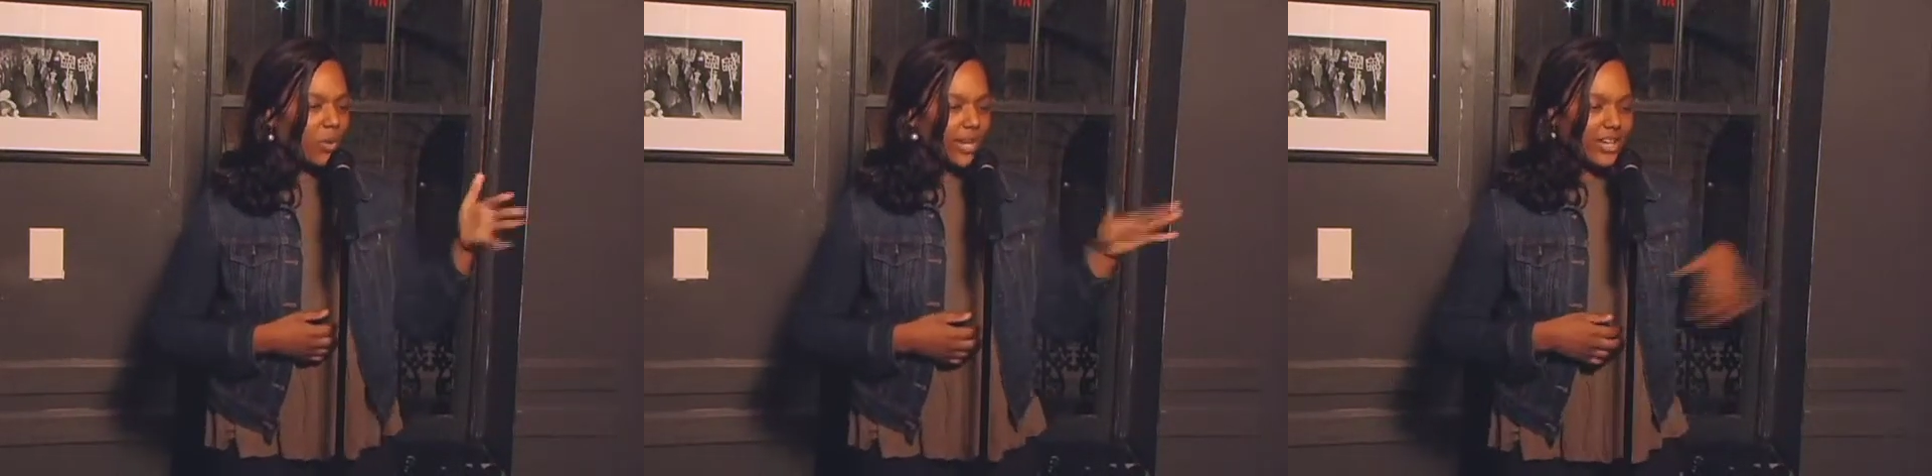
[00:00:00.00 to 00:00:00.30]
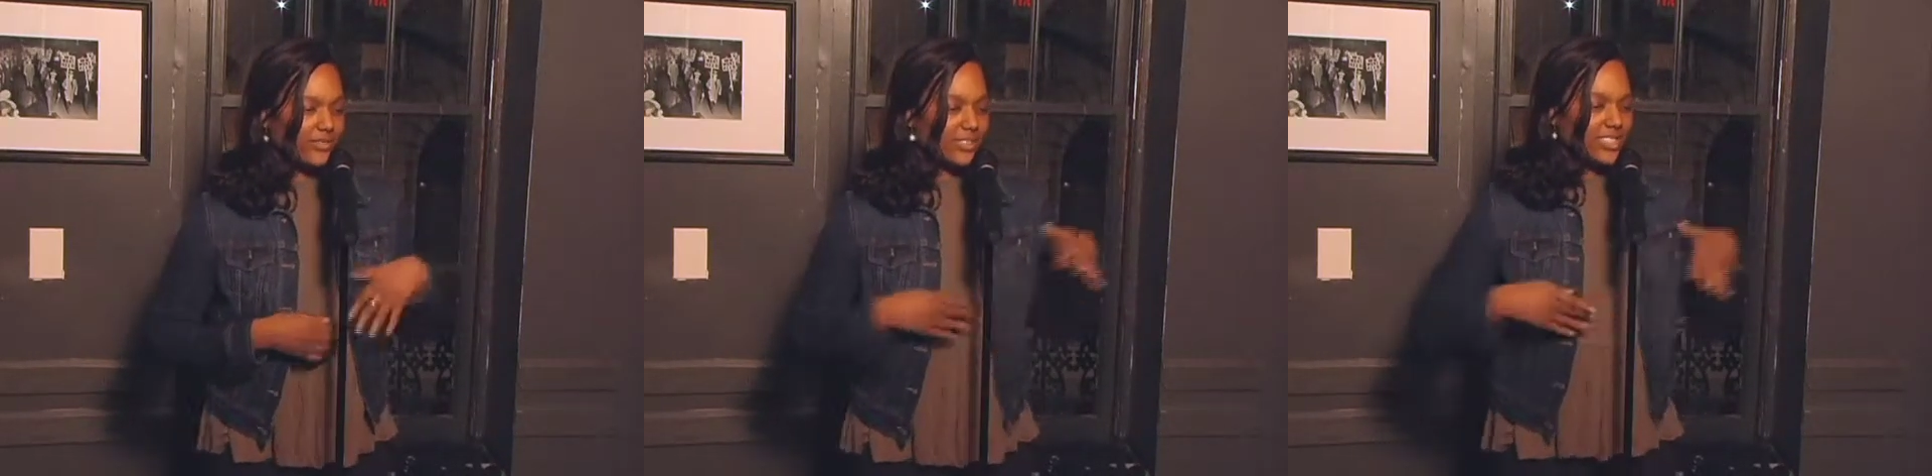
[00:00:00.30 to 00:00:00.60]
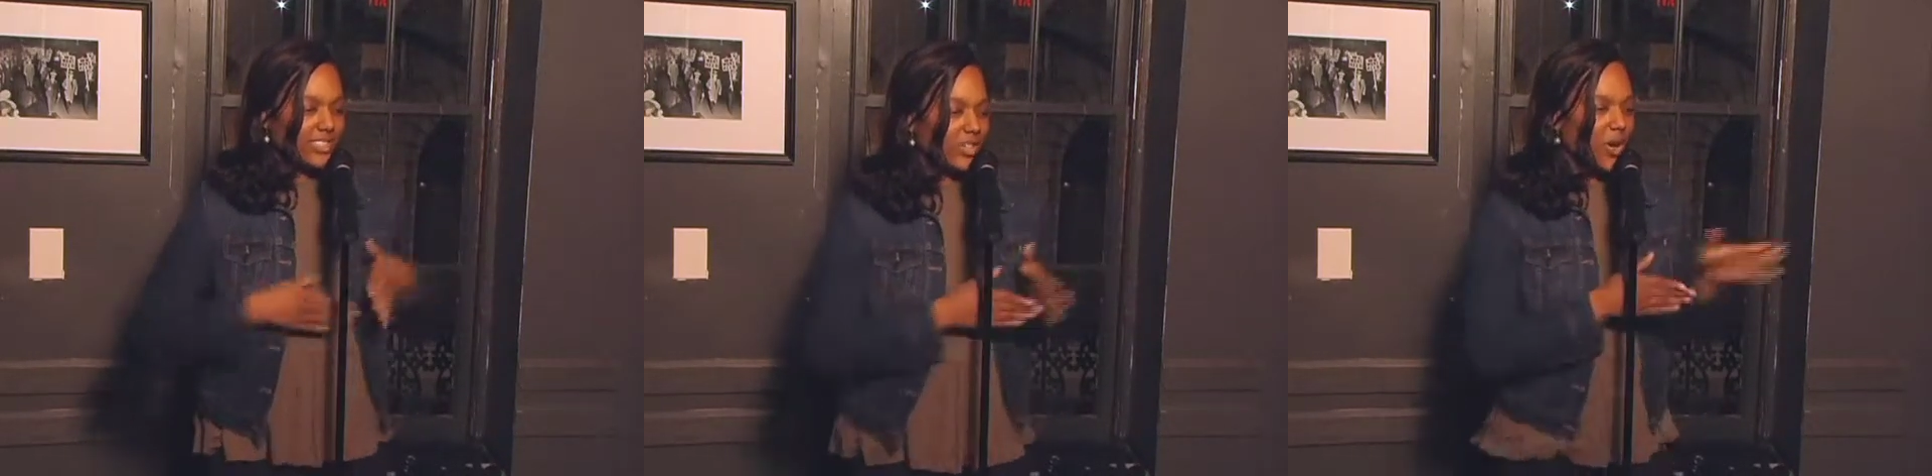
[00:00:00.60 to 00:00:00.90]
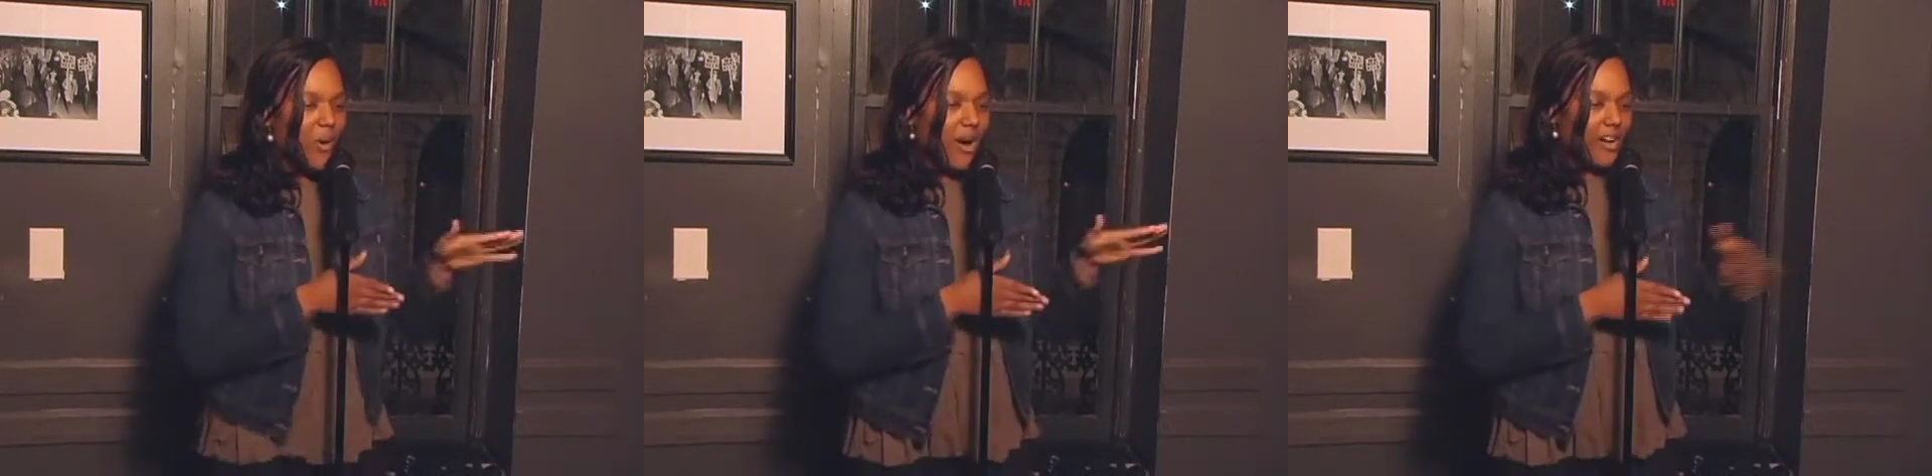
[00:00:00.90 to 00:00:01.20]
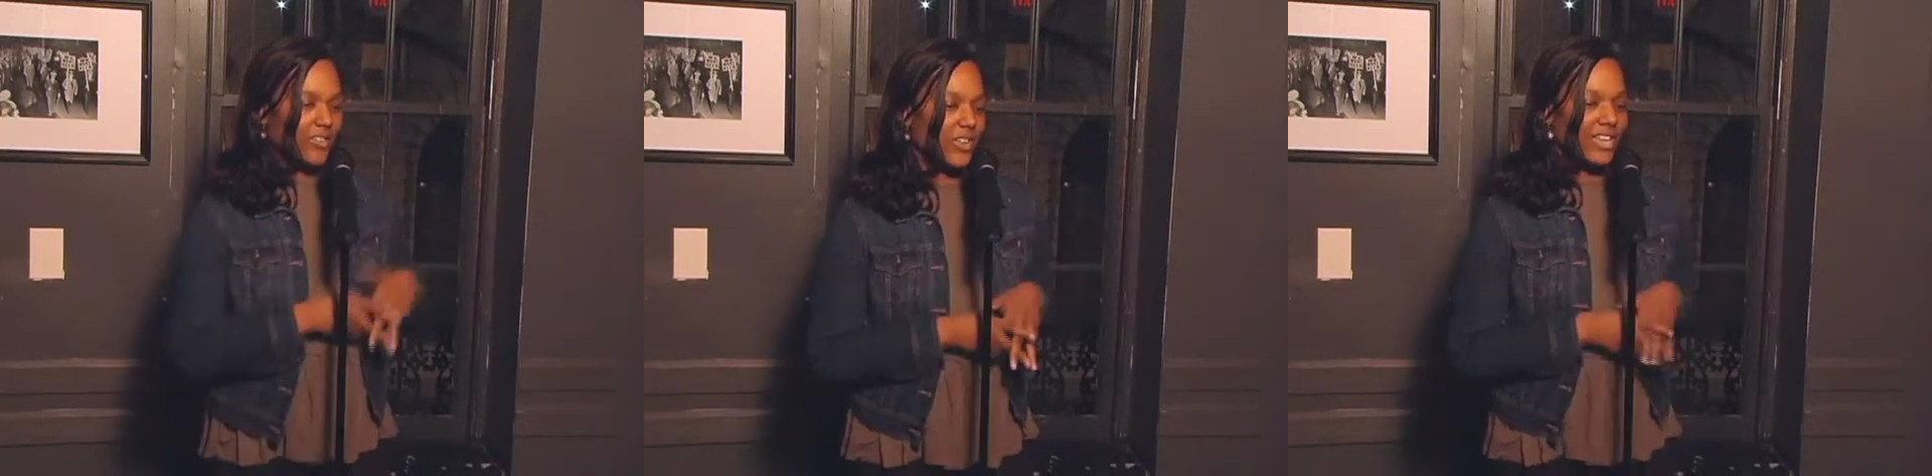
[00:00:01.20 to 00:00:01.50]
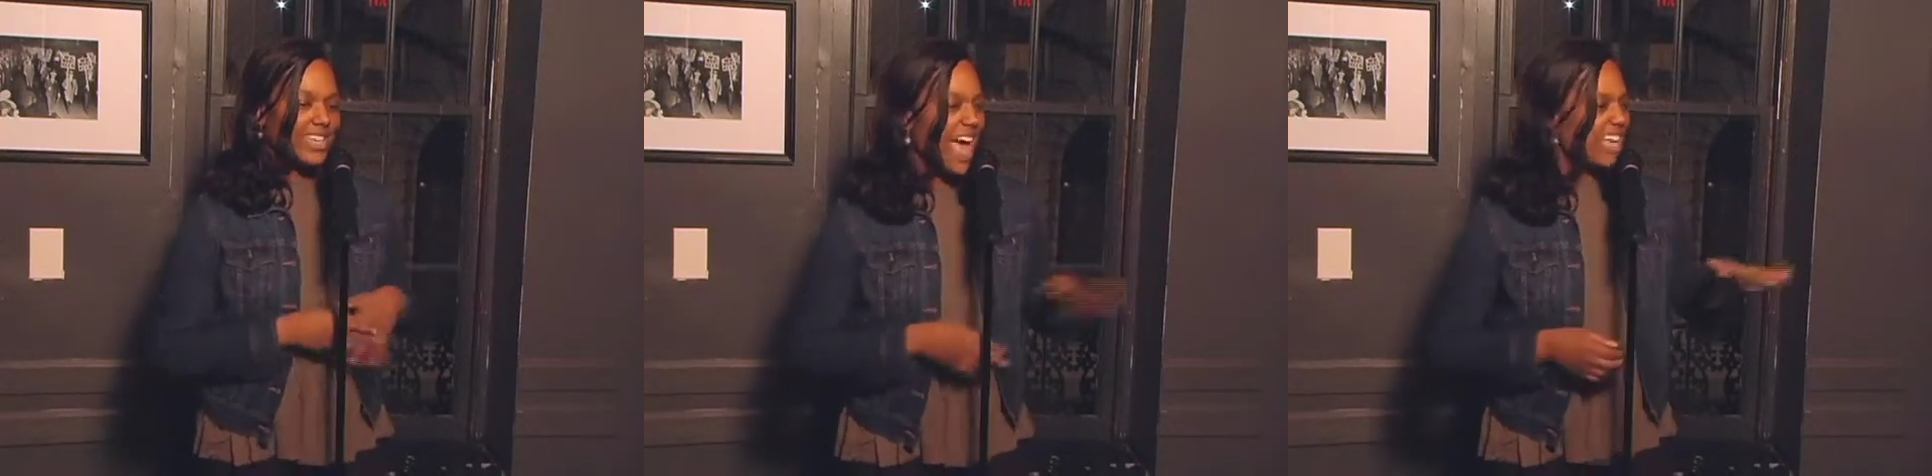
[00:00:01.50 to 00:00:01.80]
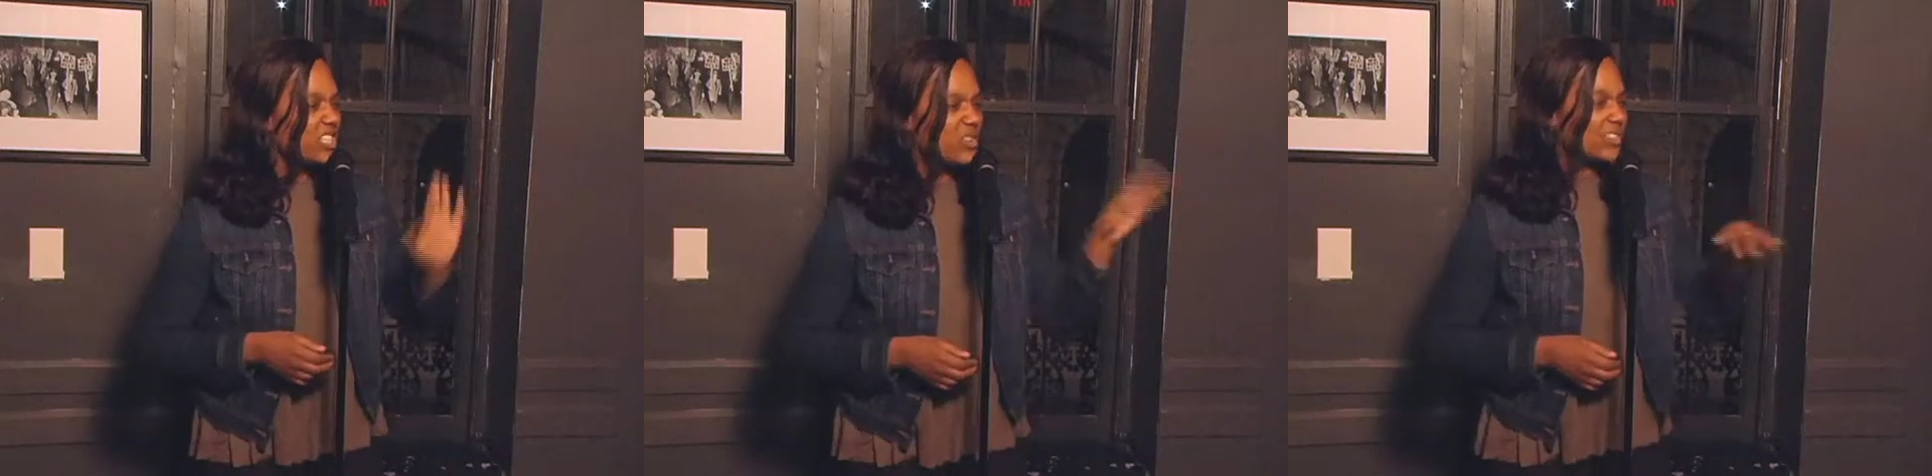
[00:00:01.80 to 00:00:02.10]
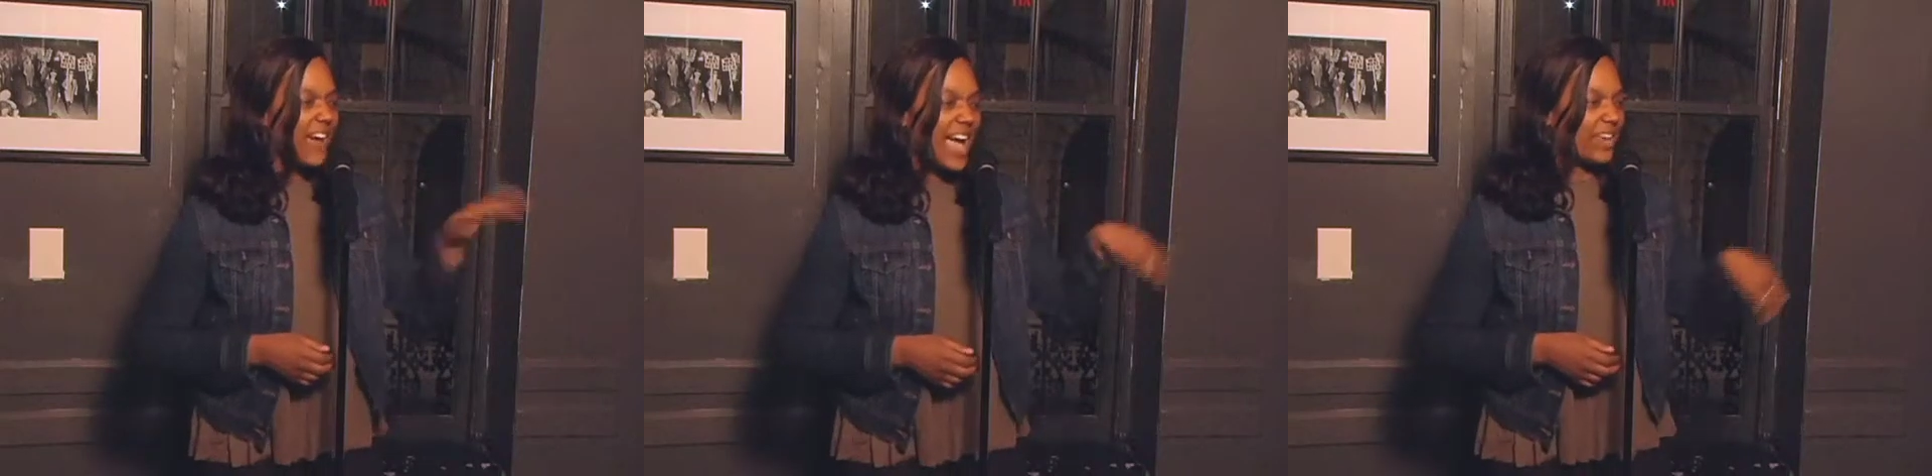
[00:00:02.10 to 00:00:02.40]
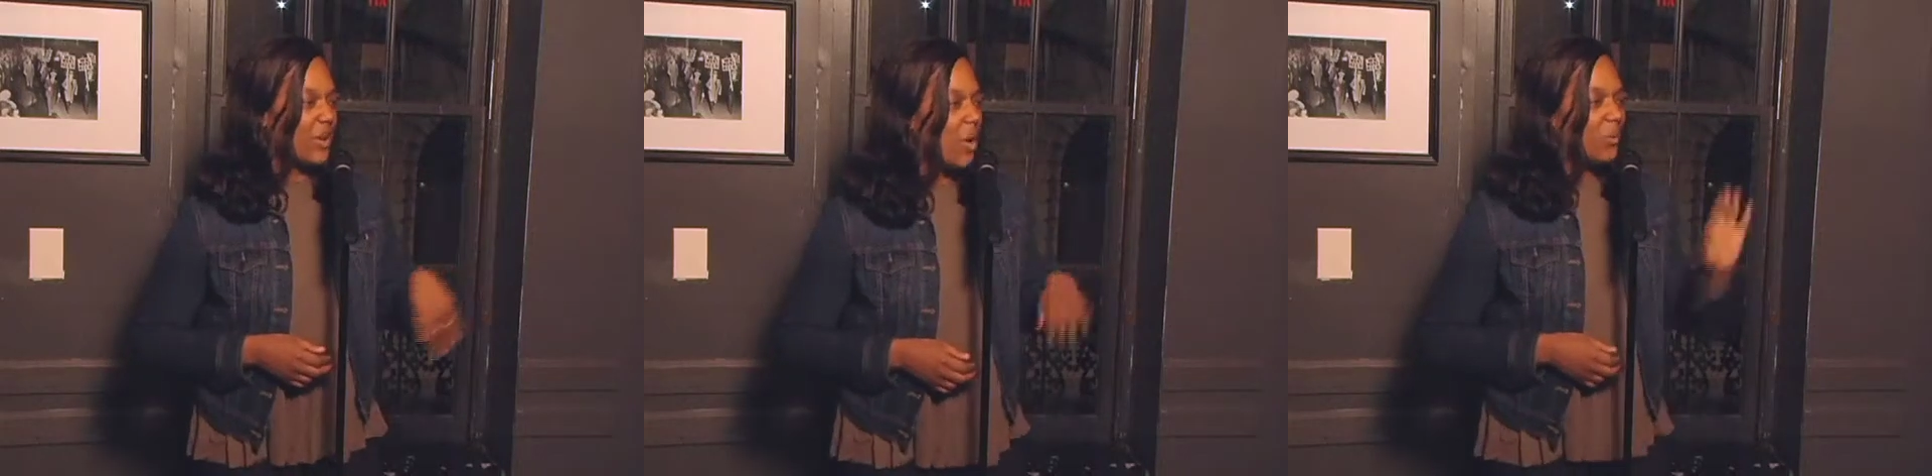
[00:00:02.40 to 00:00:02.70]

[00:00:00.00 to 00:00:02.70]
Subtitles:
we're gonna just go off. They're like, yeah, no, it's fine.